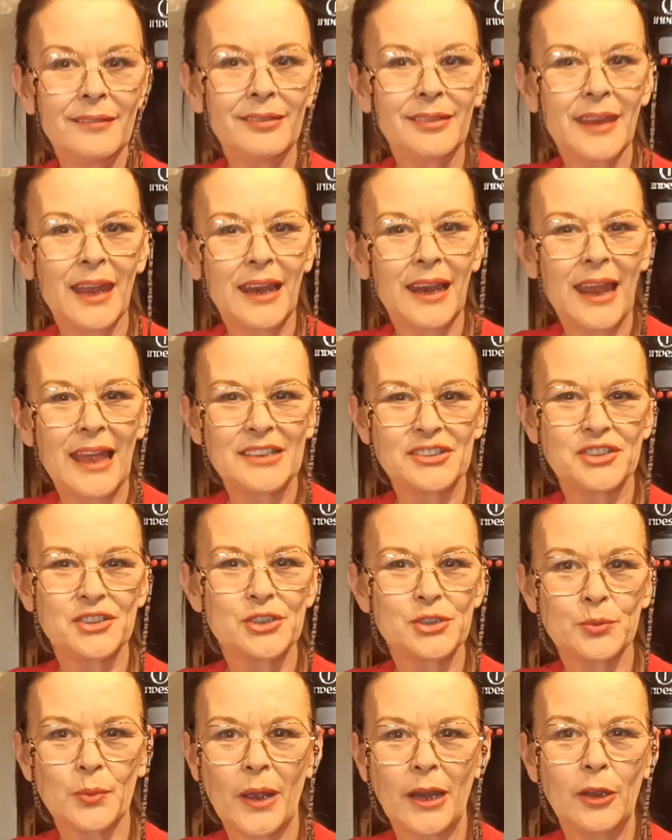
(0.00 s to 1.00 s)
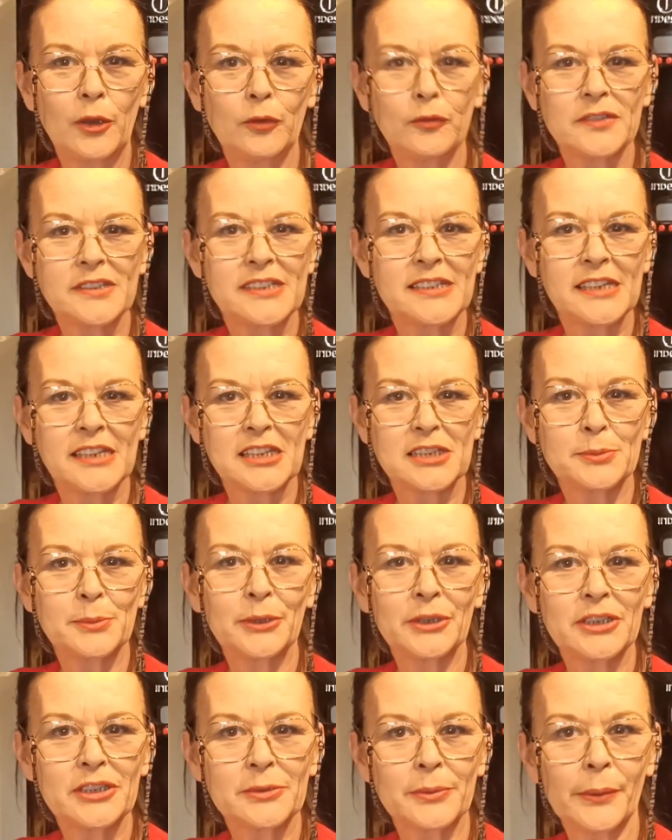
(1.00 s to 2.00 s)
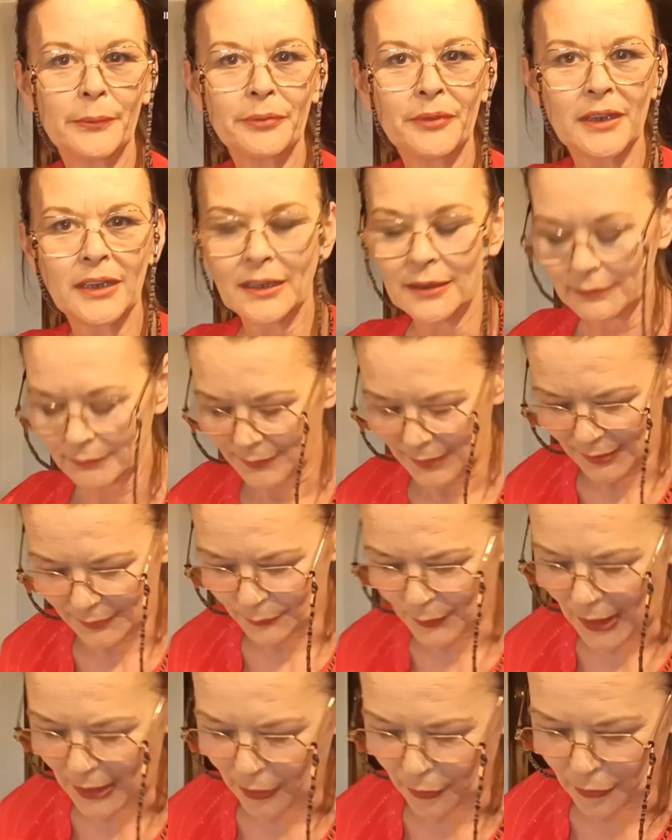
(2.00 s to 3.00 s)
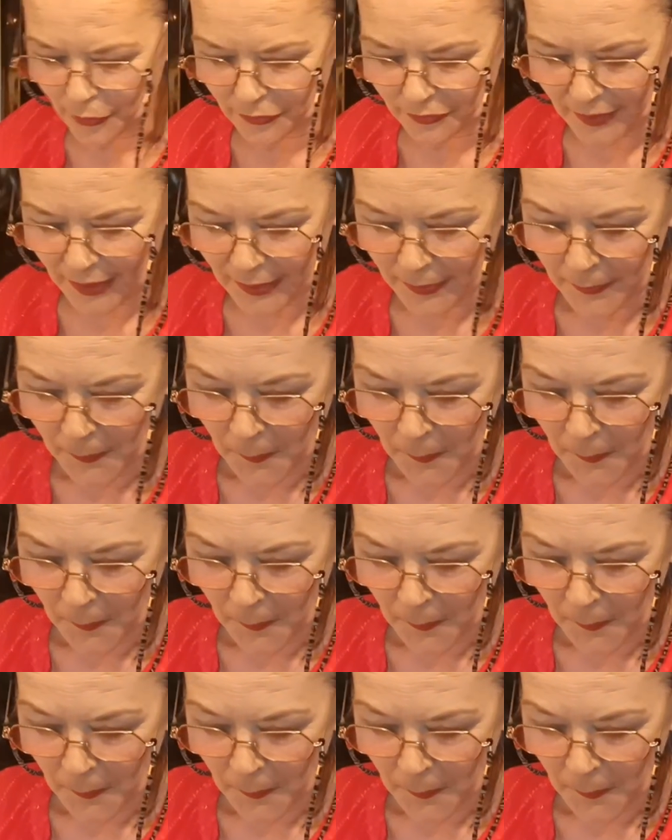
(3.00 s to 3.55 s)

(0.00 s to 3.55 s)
they last us well over 6 months, won't they? Well over.